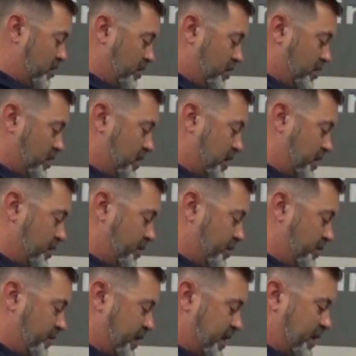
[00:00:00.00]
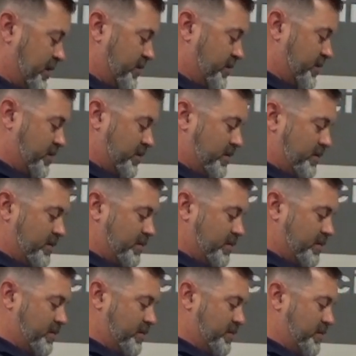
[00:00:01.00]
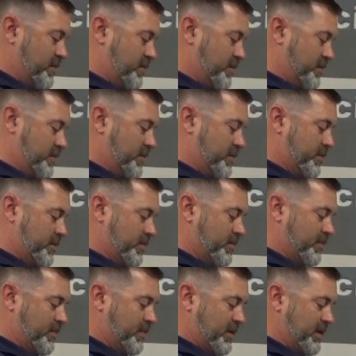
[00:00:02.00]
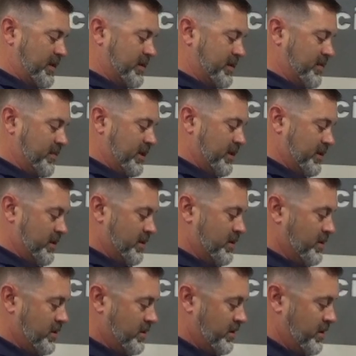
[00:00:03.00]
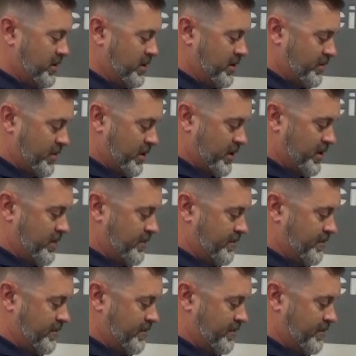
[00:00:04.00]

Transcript: we'll take your new valves, place them in to the assembly.